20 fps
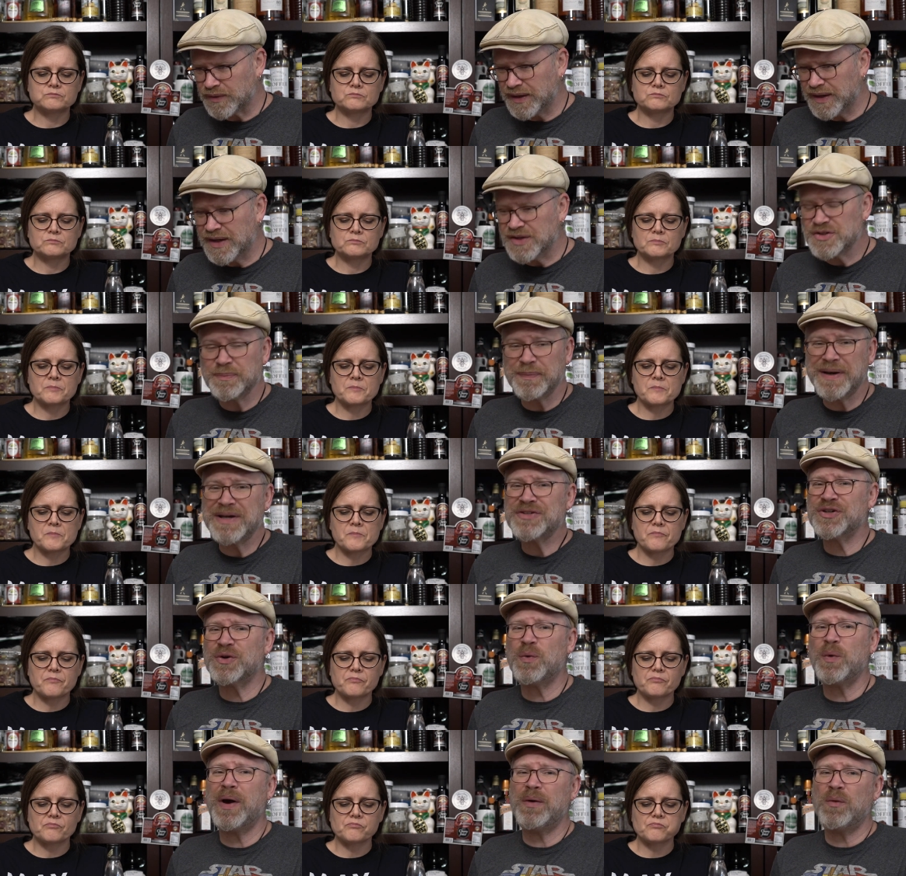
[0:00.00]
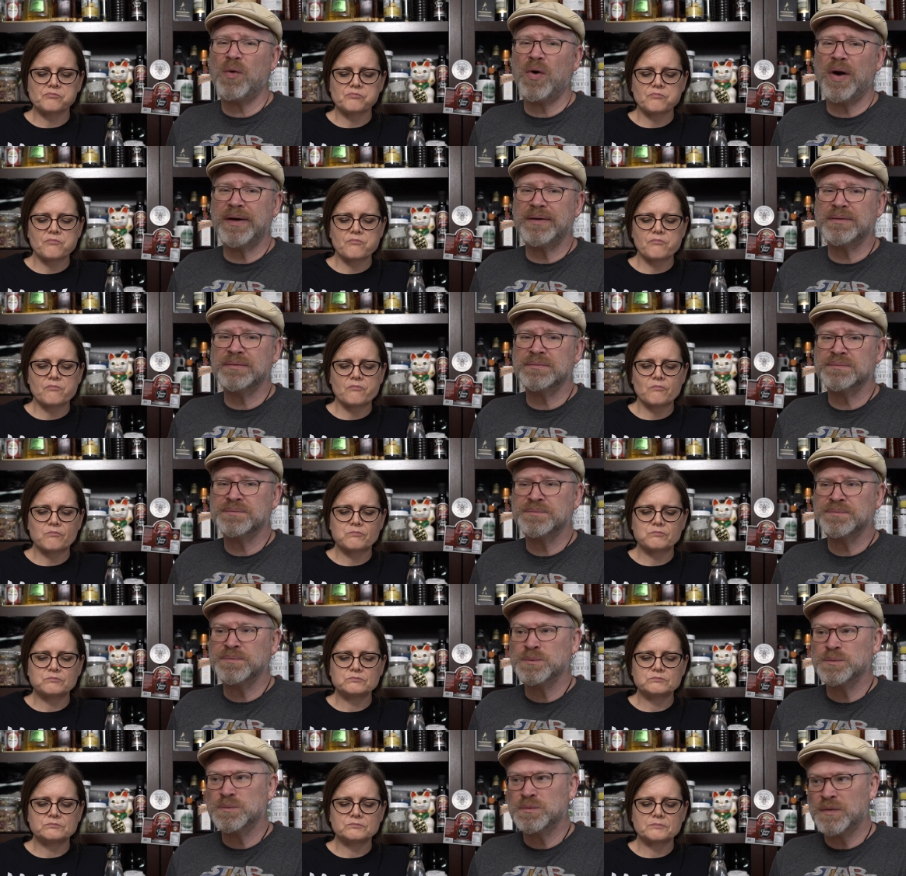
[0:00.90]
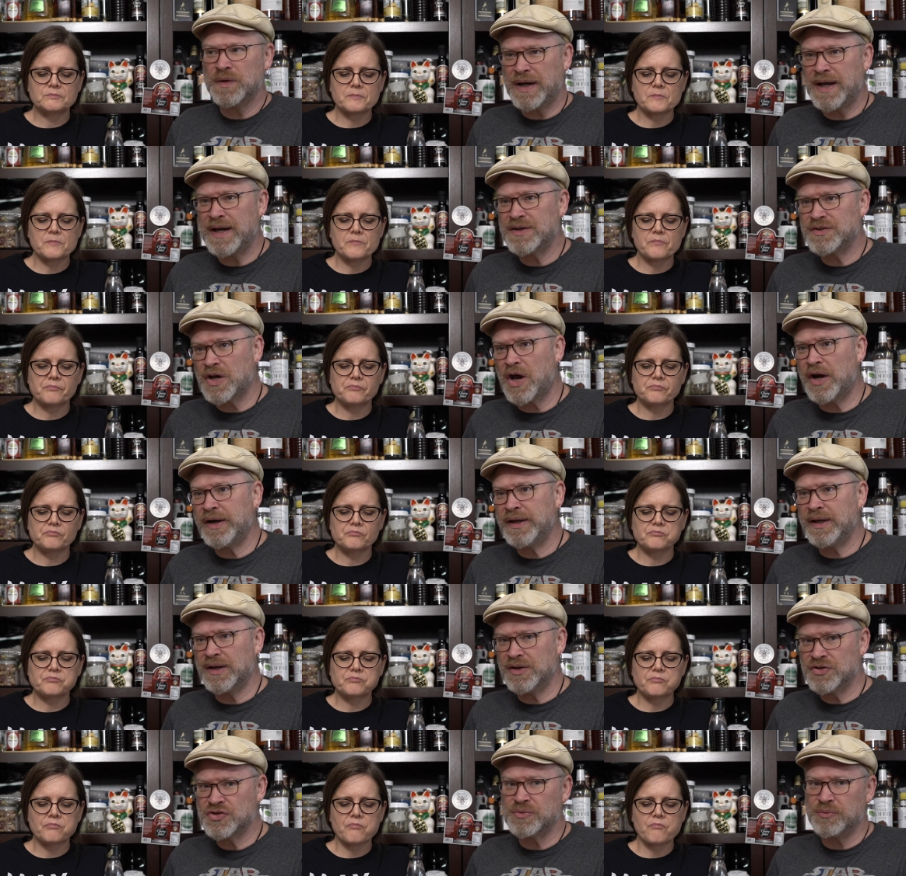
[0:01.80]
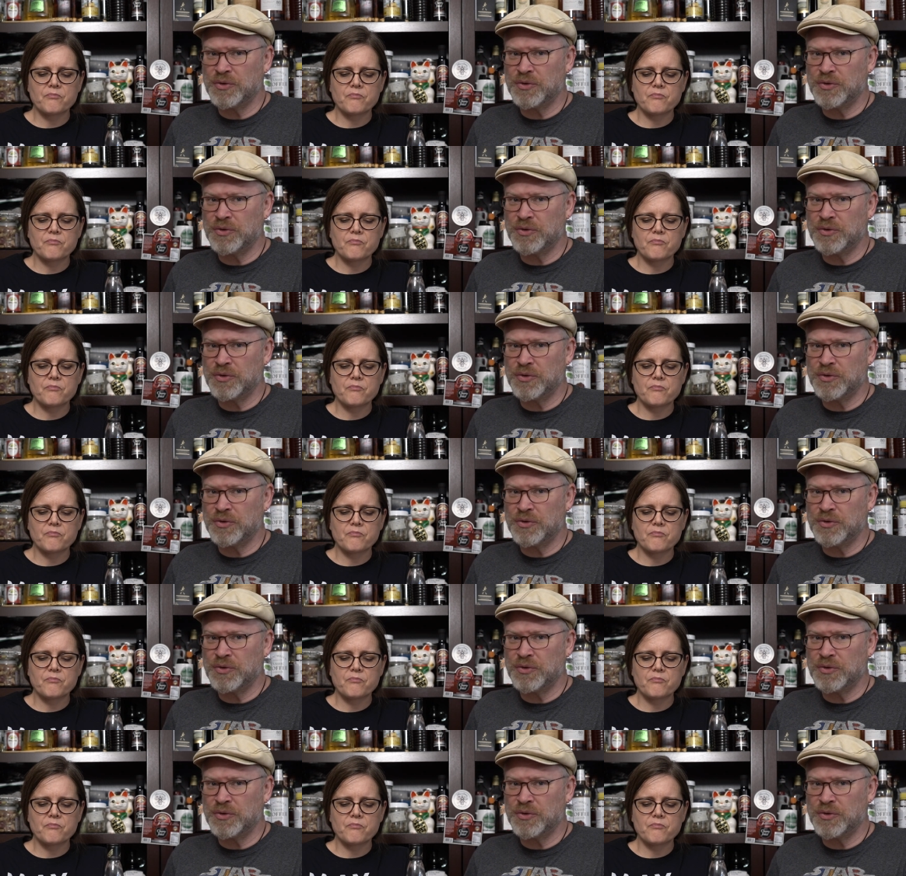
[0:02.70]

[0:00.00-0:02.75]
Speaker 1: It's a basic white wine that has honey and some